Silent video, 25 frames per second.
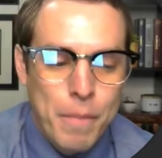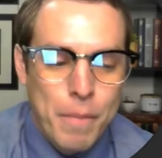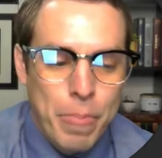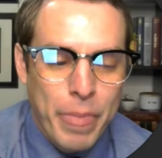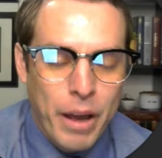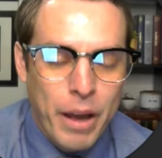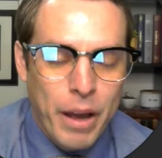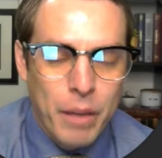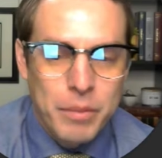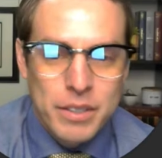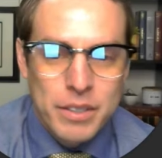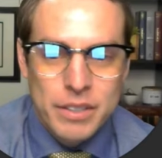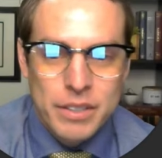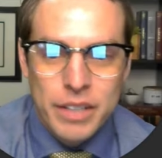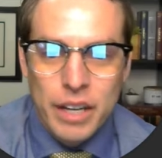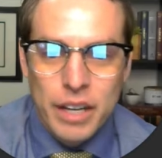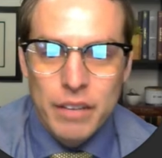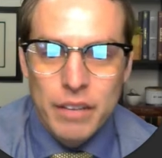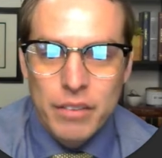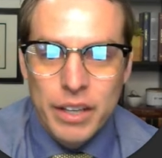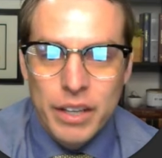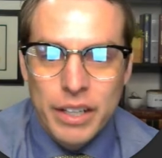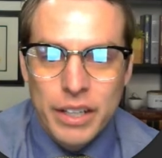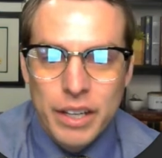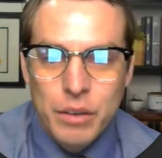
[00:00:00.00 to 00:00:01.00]
This is kind
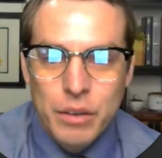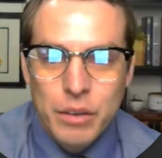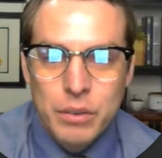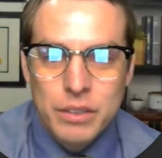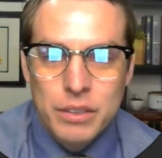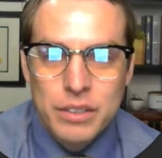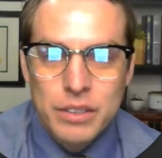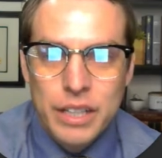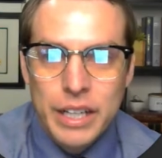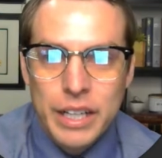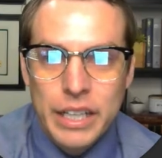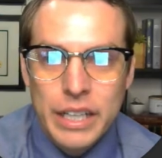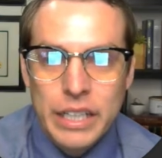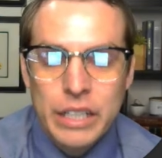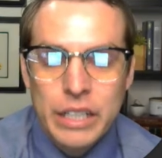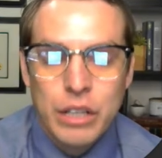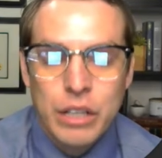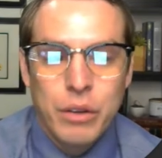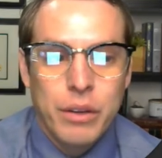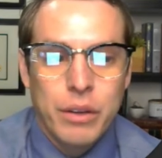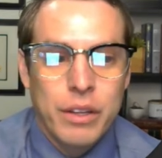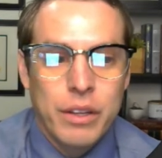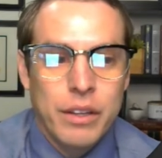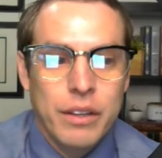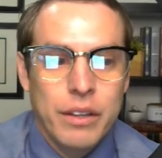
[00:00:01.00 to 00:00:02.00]
of like I was saying,
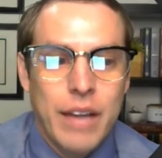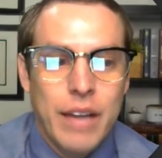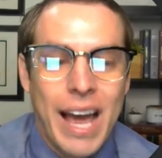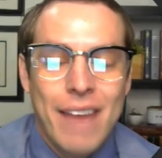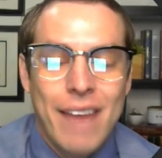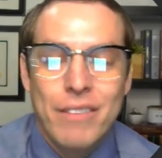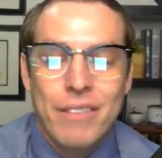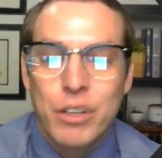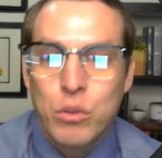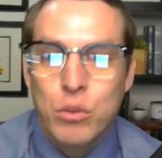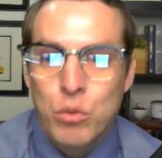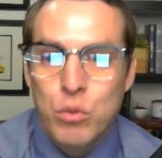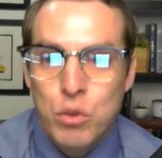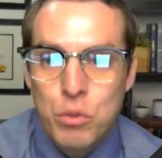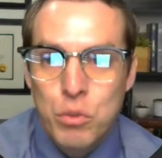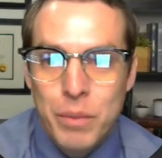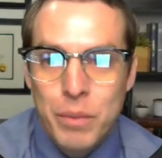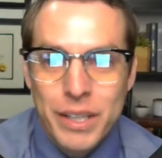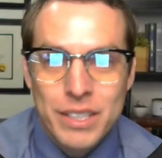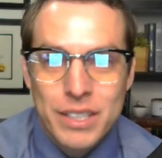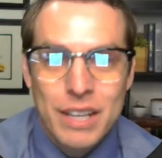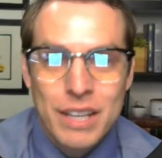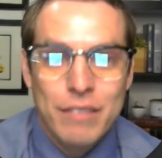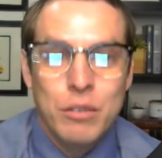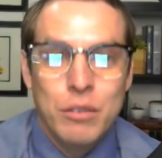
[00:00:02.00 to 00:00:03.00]
having
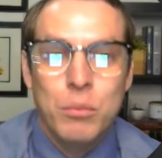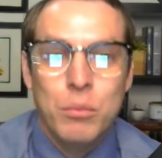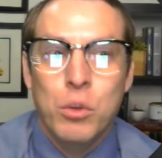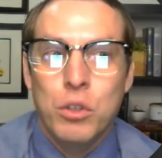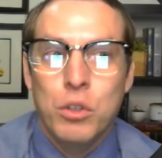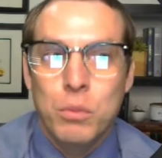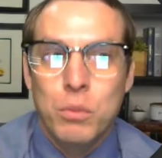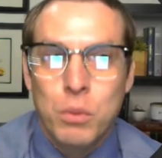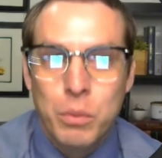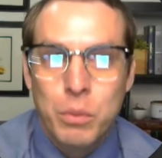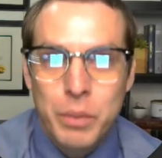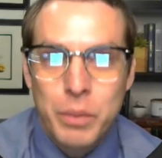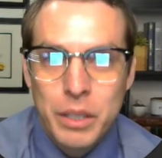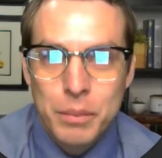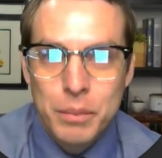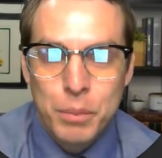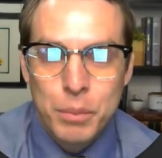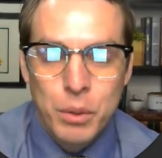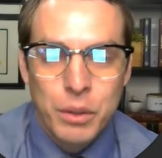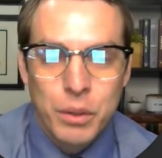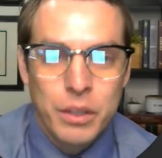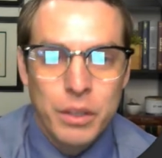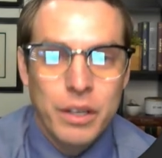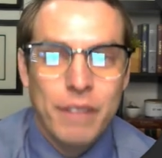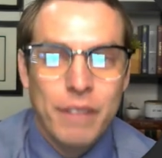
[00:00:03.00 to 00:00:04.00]
roommates, having multiple
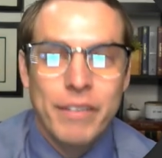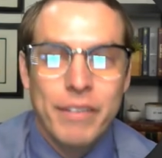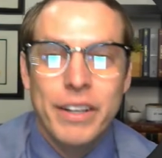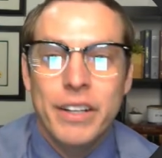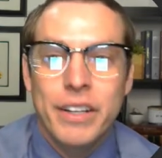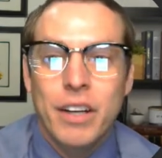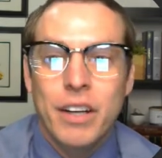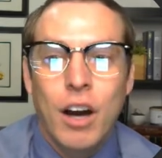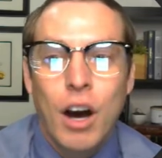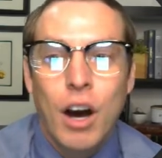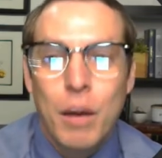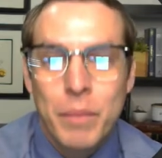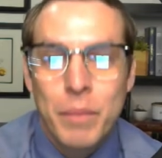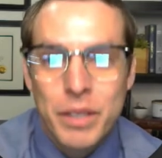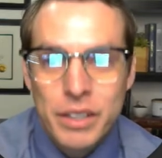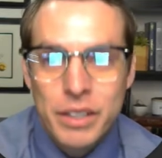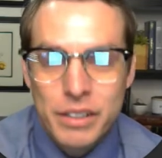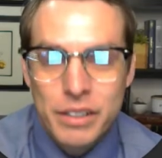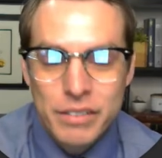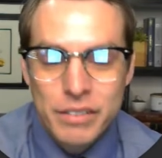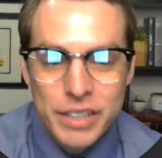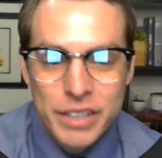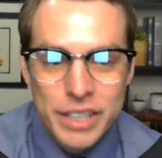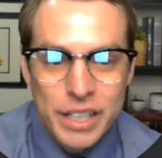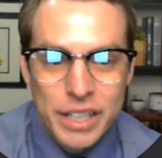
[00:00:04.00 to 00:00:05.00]
people, having a common
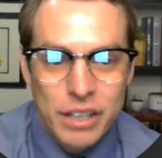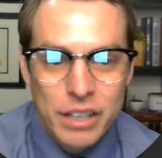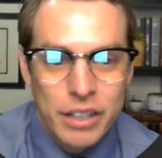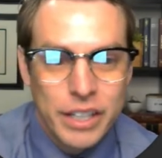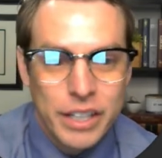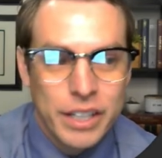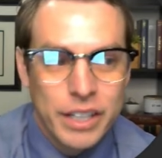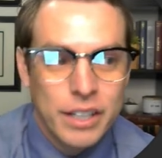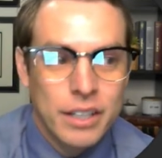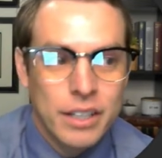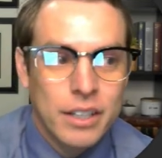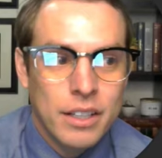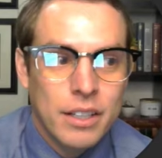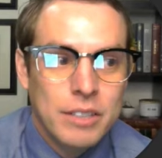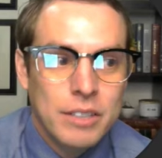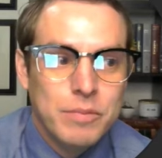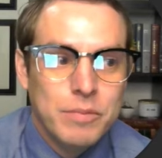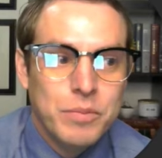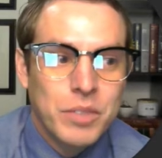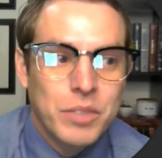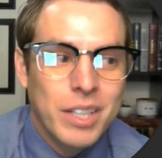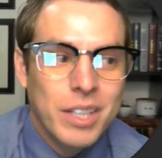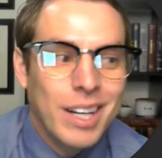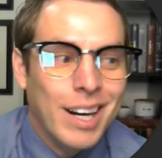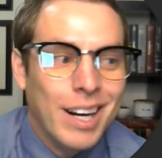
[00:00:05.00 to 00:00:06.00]
living area.
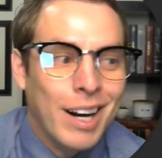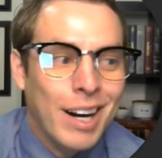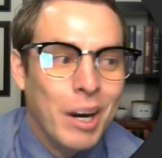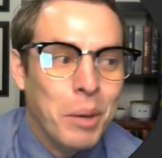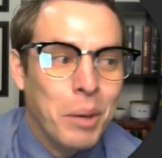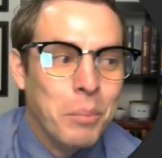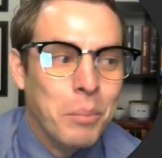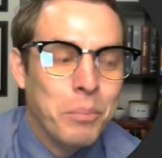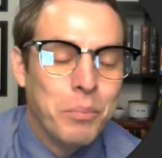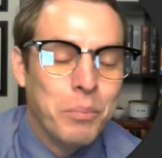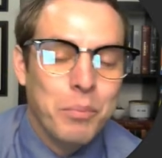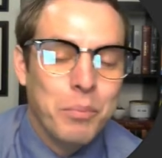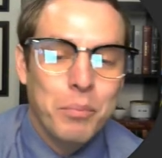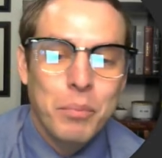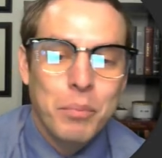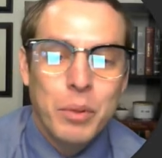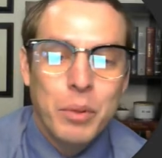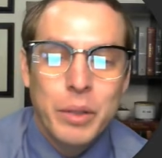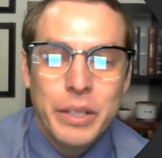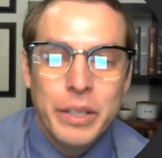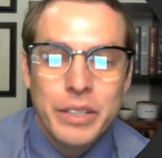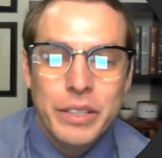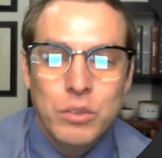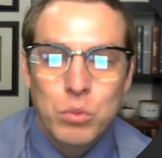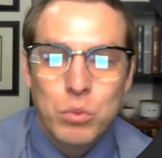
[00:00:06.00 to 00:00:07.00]

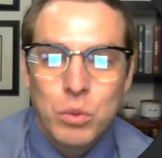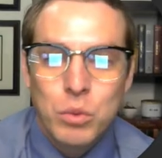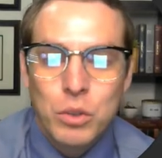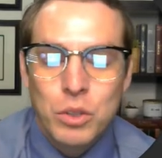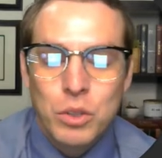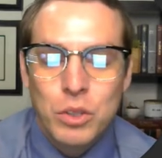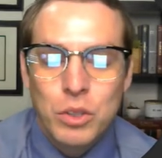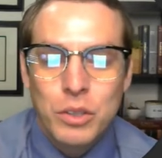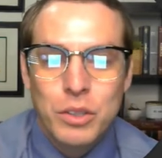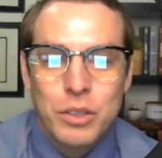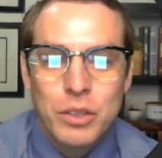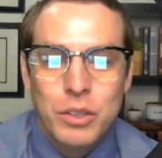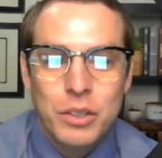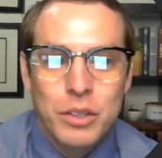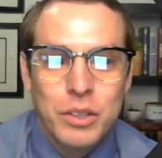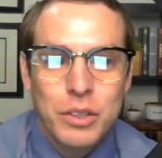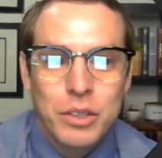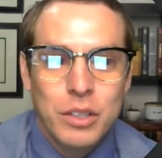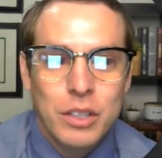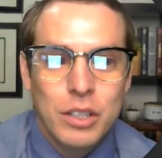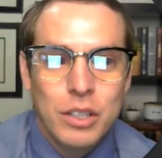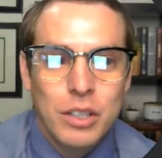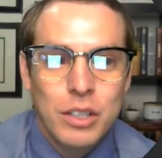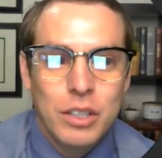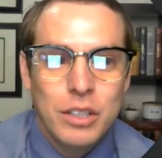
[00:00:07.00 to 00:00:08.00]
Police will
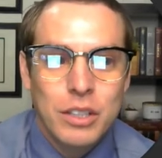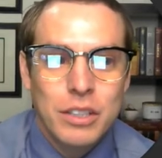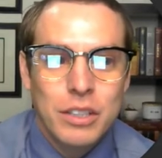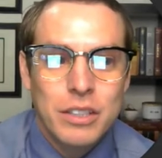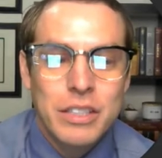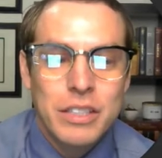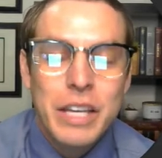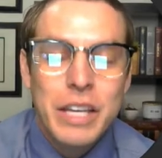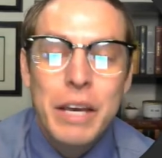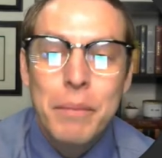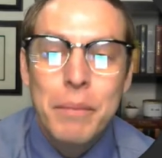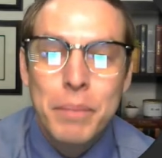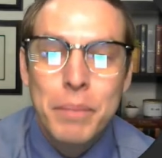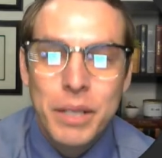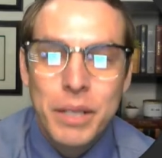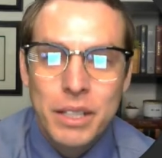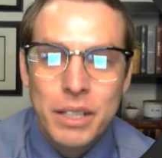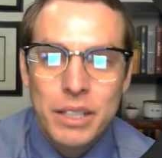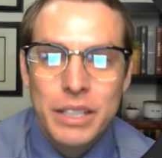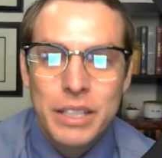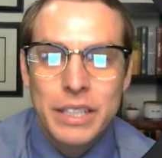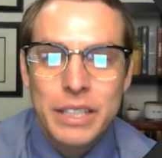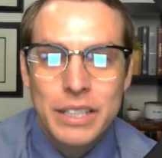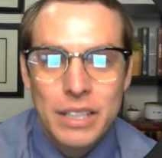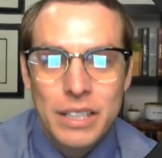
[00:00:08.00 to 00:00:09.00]

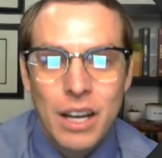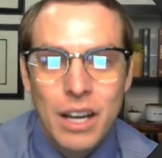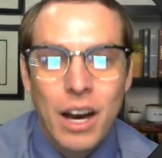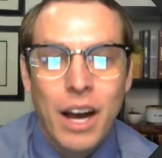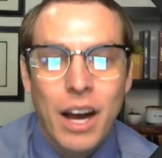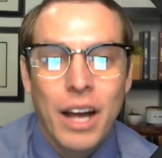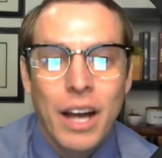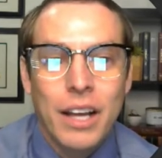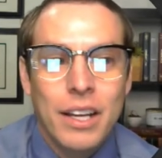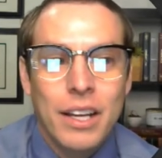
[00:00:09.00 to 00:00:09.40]
typically not